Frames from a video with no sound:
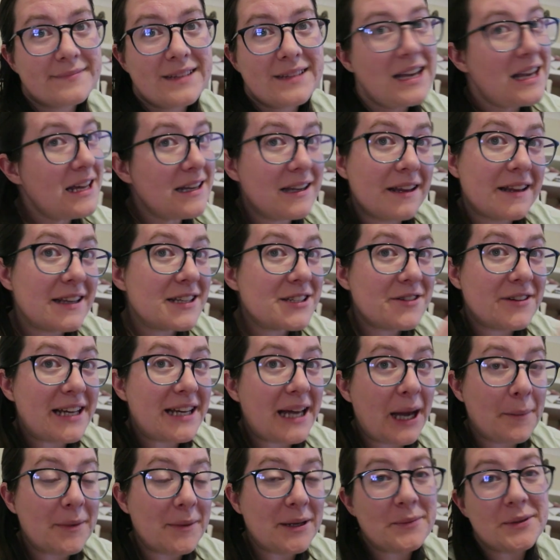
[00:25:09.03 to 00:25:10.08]
nothing's really
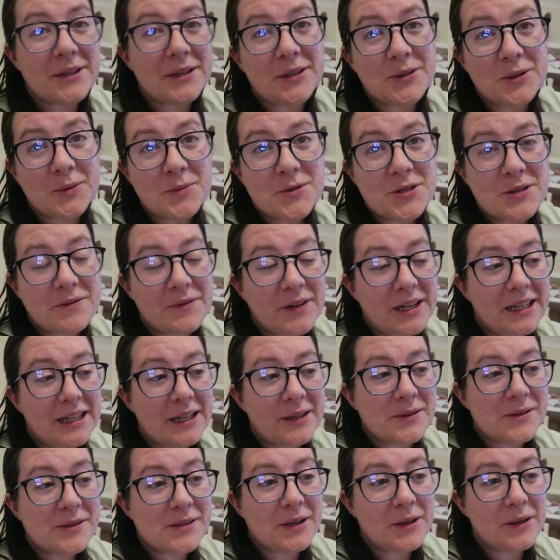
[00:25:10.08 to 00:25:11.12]
happening with the adoption right now,
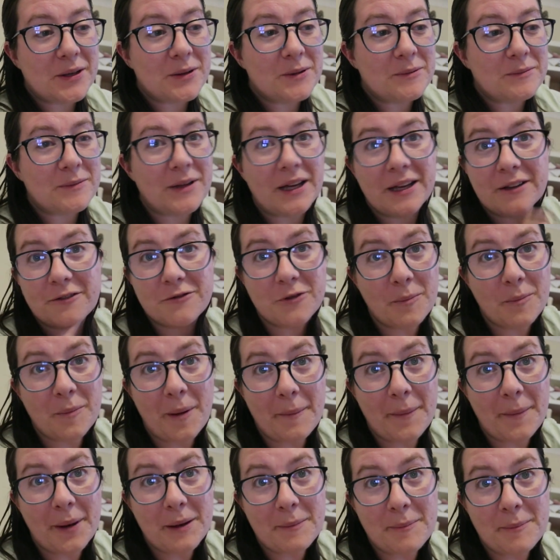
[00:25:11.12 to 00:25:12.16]
so like from a
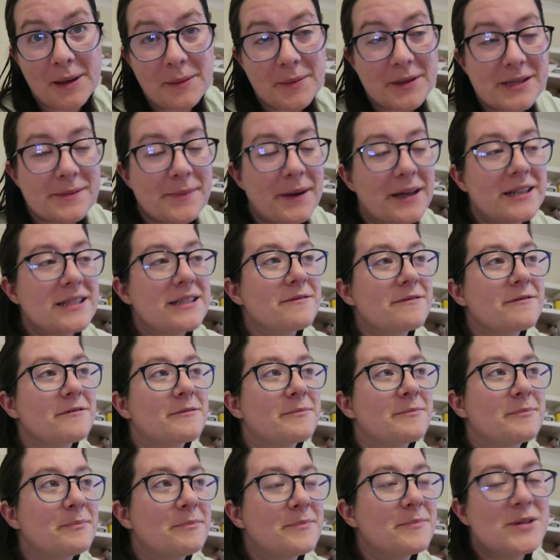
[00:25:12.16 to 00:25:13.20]
me perspective,
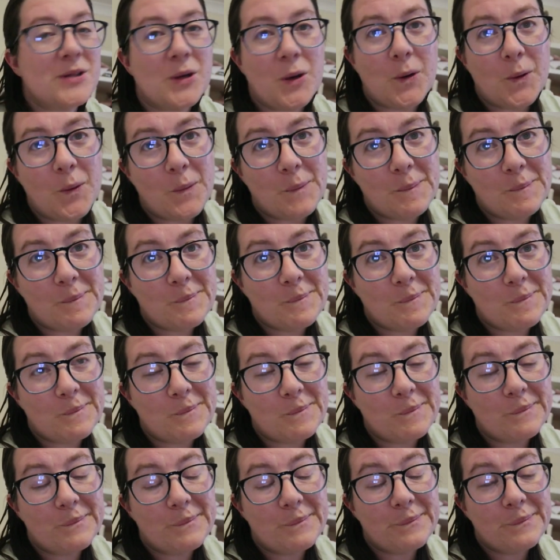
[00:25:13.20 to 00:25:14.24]
so
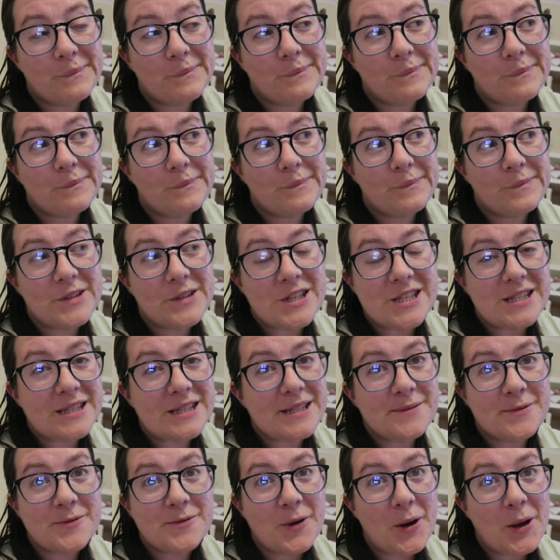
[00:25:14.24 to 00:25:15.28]
just
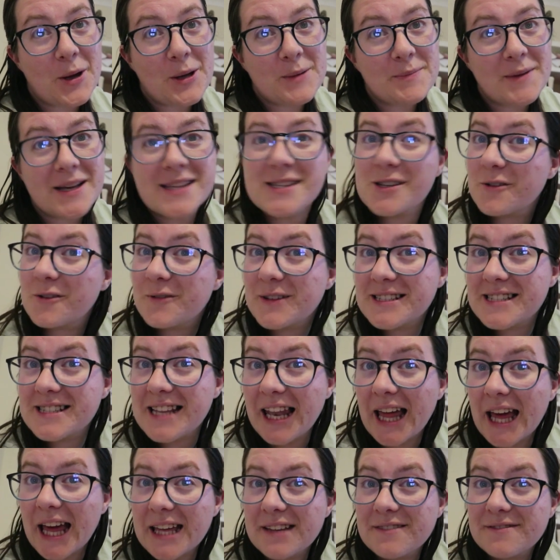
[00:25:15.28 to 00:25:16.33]
throwing myself into
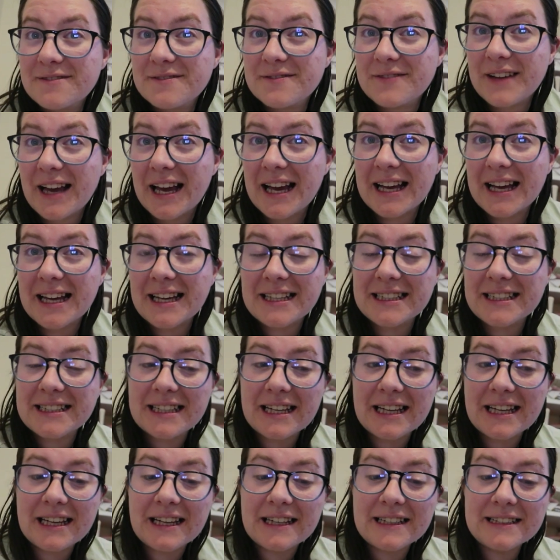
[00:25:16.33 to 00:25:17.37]
life
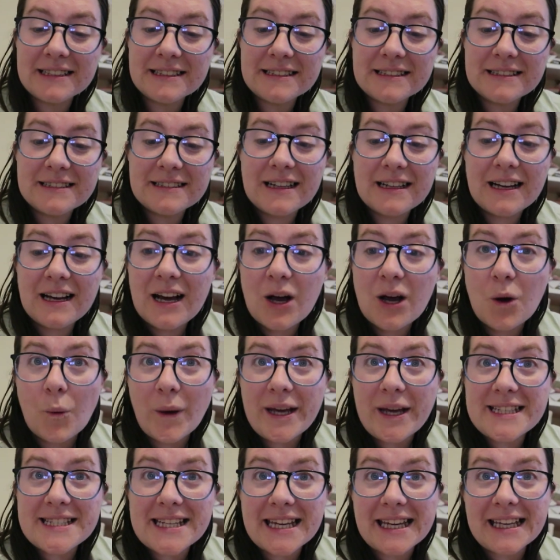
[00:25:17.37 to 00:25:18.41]
and
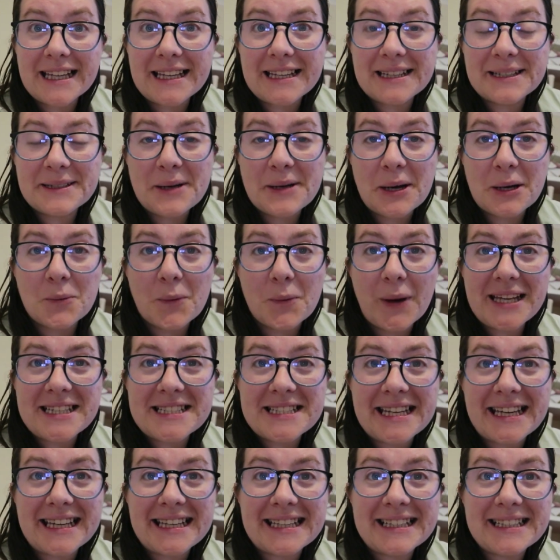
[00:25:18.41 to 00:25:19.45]
waiting and
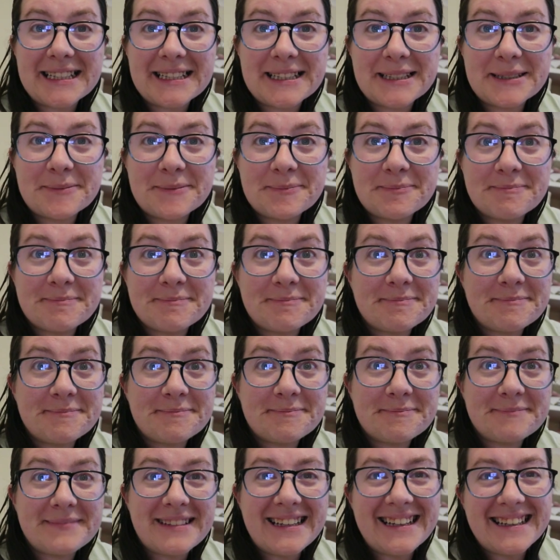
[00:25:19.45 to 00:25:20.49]

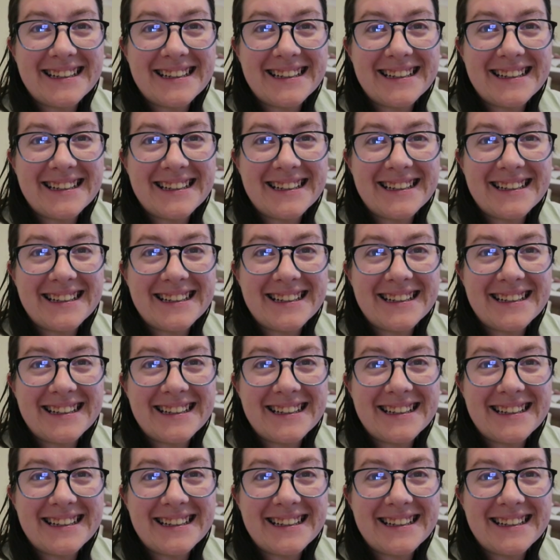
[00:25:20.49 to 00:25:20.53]
waiting.